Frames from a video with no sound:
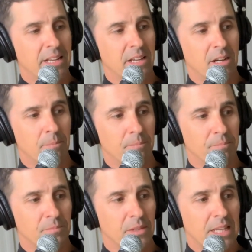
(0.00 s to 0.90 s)

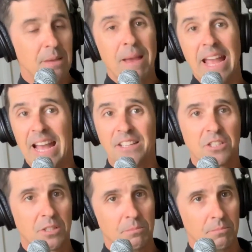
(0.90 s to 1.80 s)
And he may
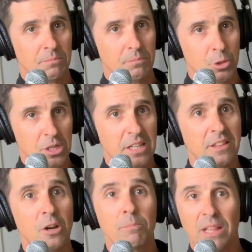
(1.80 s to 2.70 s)
add some shit
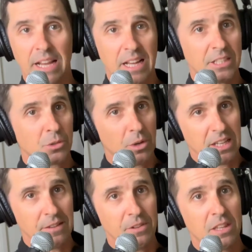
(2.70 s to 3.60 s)
in there, but like I just
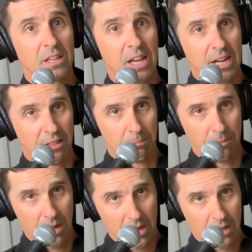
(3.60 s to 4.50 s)
want to give you the kind
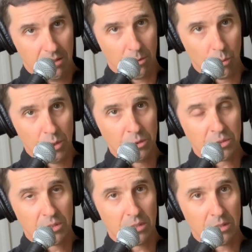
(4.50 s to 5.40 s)
of the
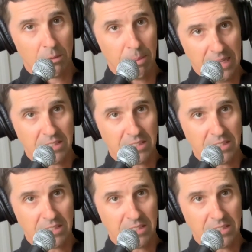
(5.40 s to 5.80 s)
root, the